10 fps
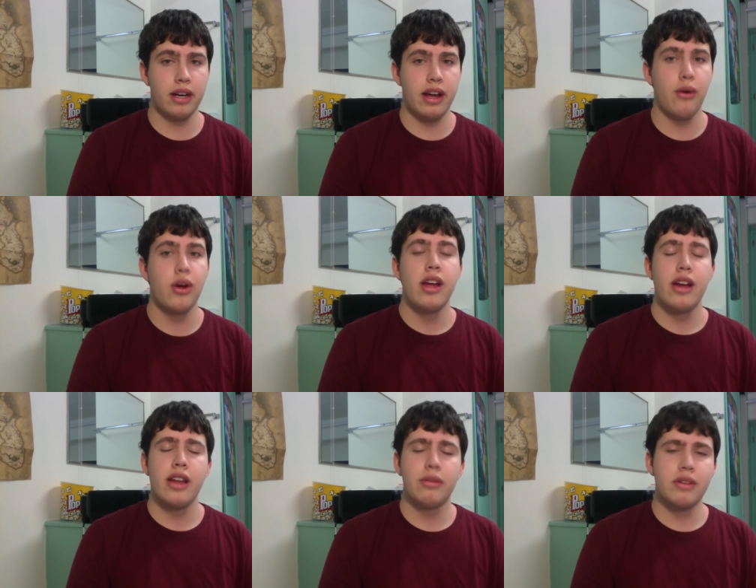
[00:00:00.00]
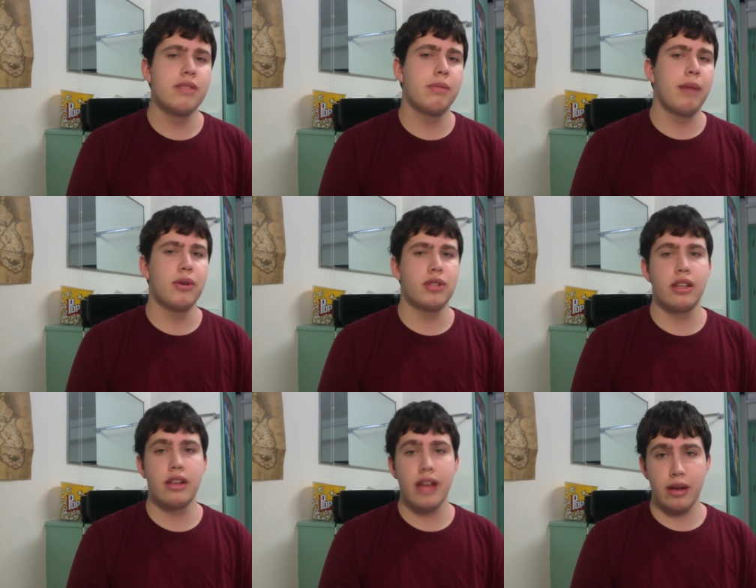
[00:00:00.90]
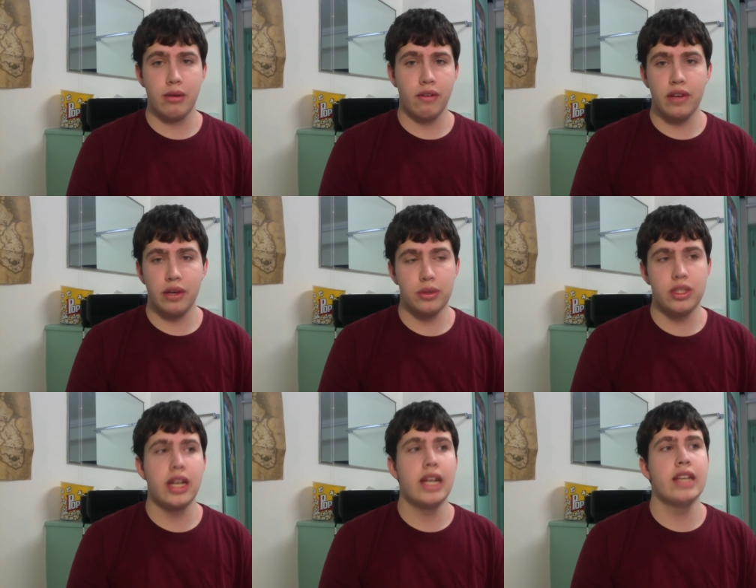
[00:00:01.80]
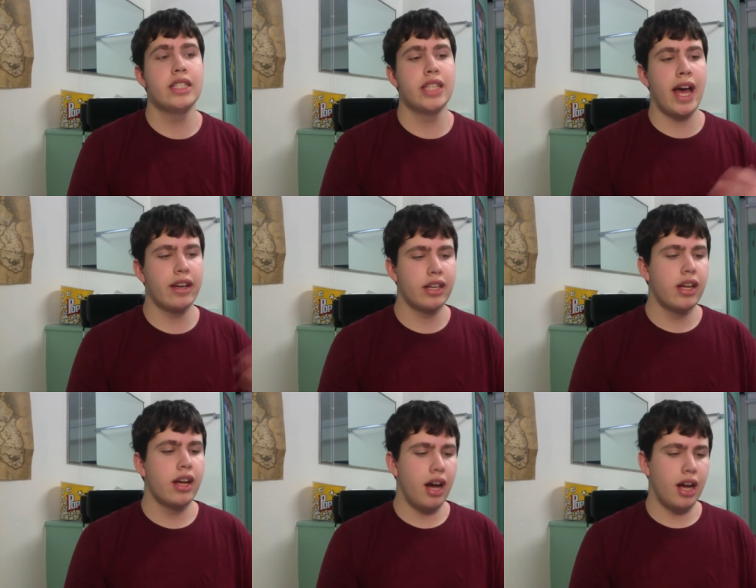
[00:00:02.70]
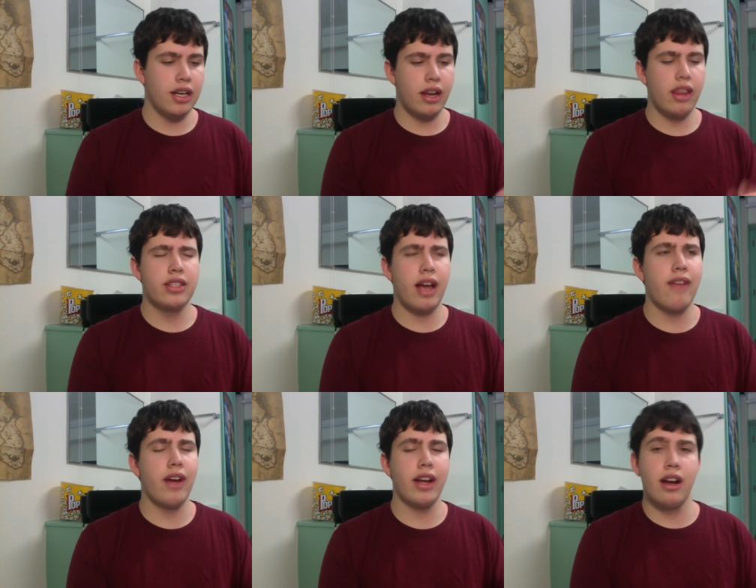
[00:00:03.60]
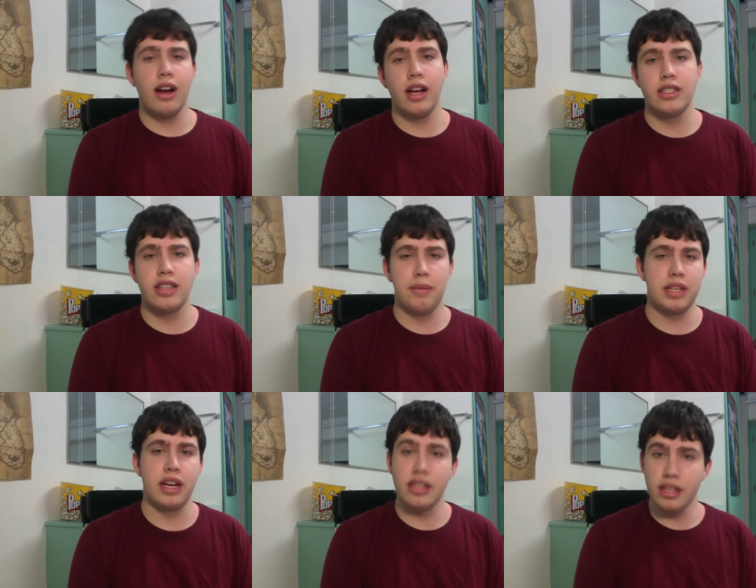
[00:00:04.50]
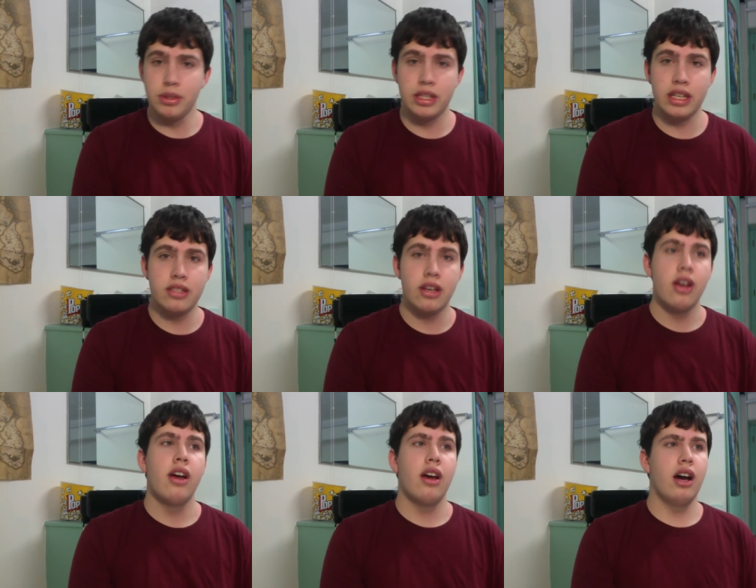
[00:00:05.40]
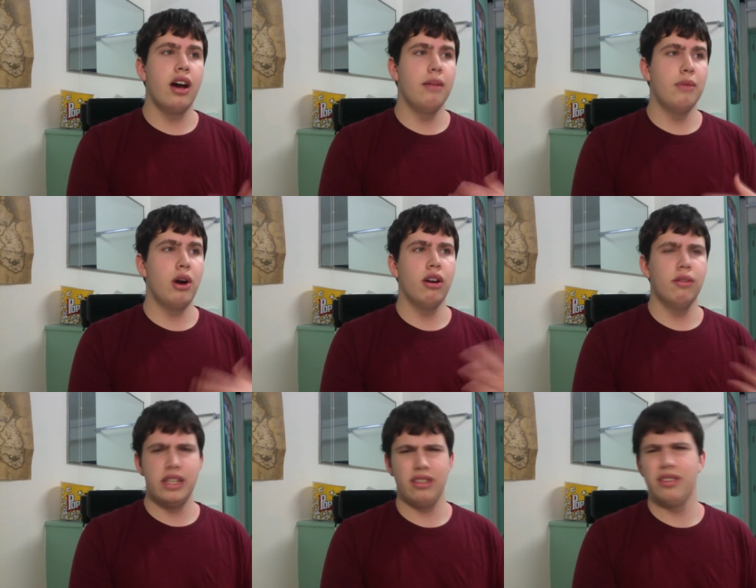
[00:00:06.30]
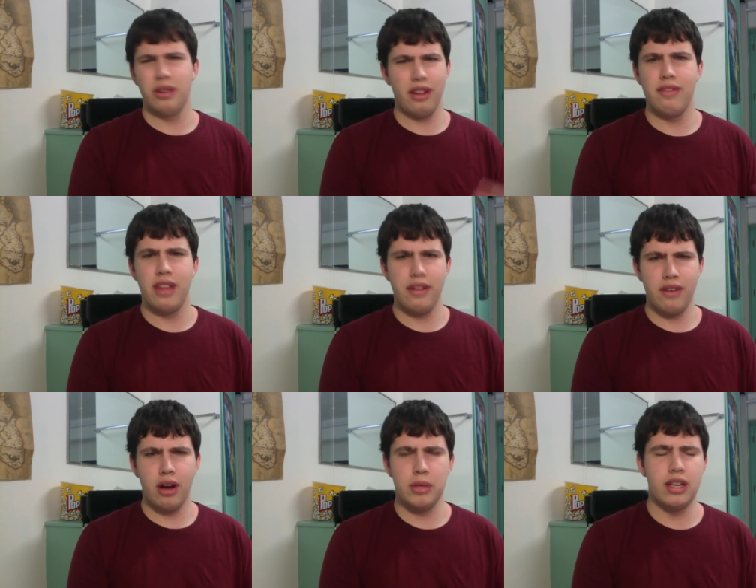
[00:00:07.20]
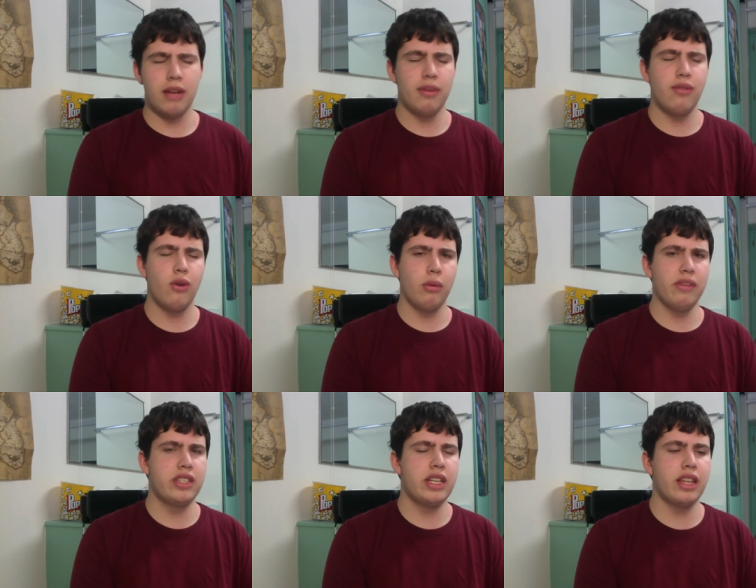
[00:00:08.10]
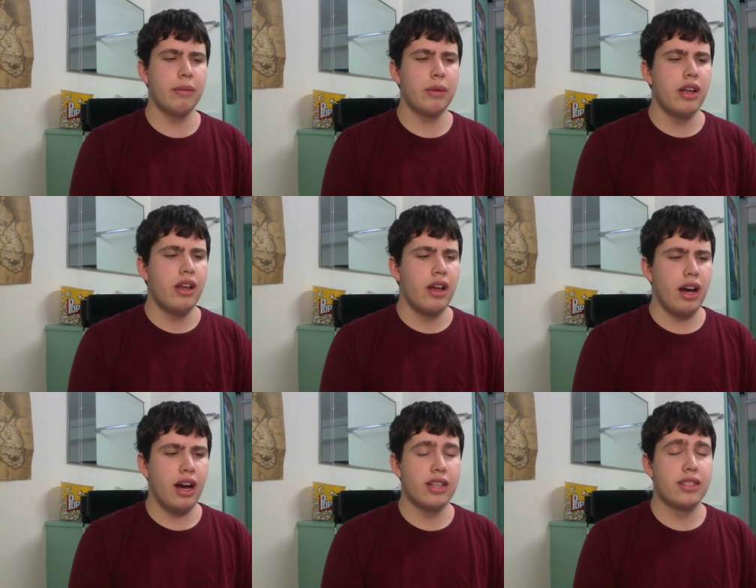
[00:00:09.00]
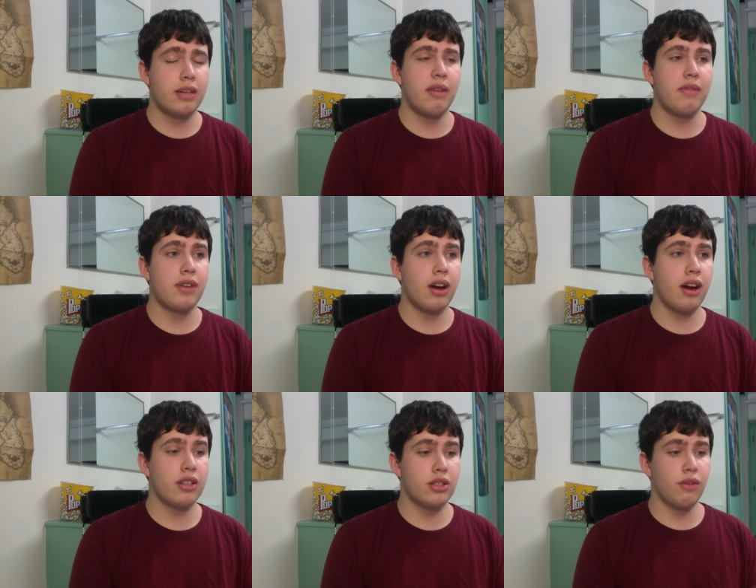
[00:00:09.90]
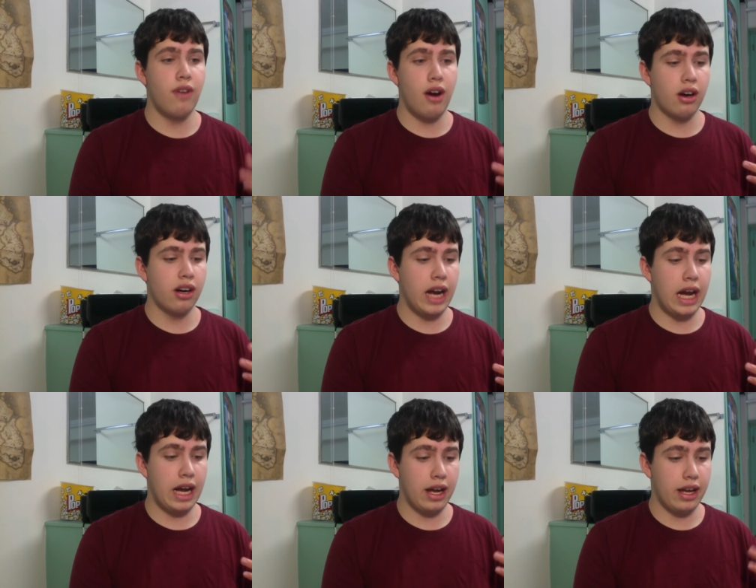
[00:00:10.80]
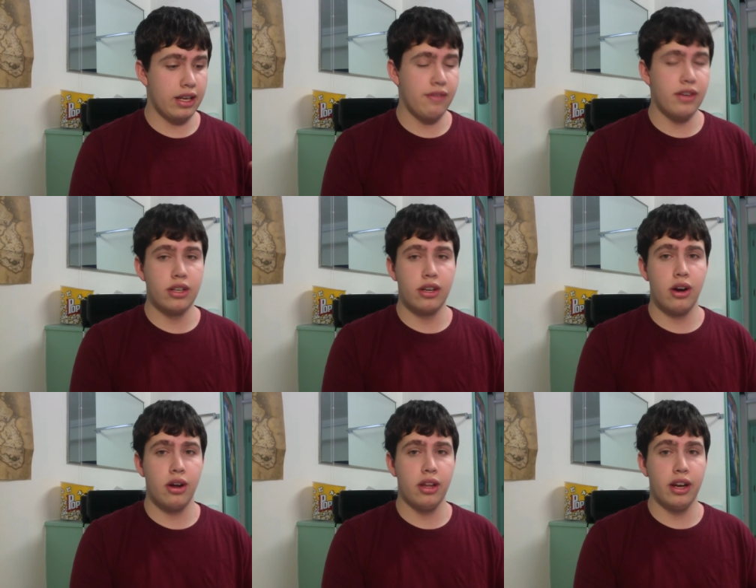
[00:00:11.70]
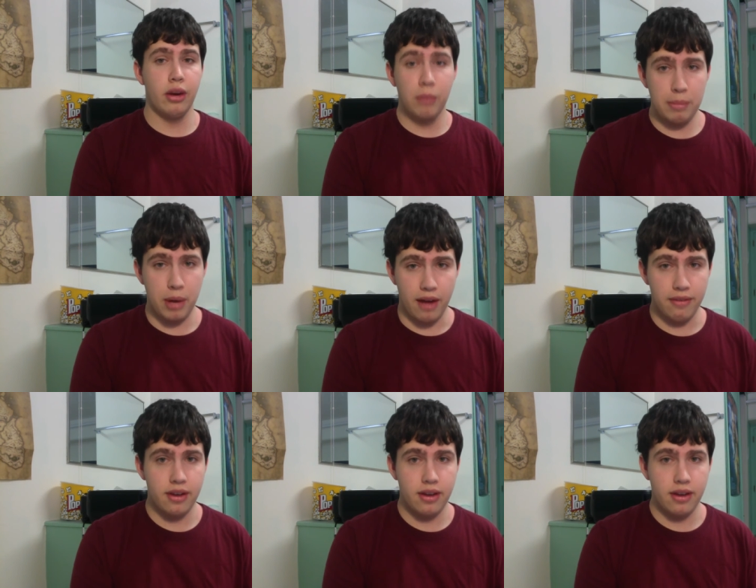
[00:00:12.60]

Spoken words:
now, and the reason behind most of the negative reviews is that none of the sci-fi concepts that it uses are original. They've all been done before, we've seen them. Some have gone so far even to call it a ripoff.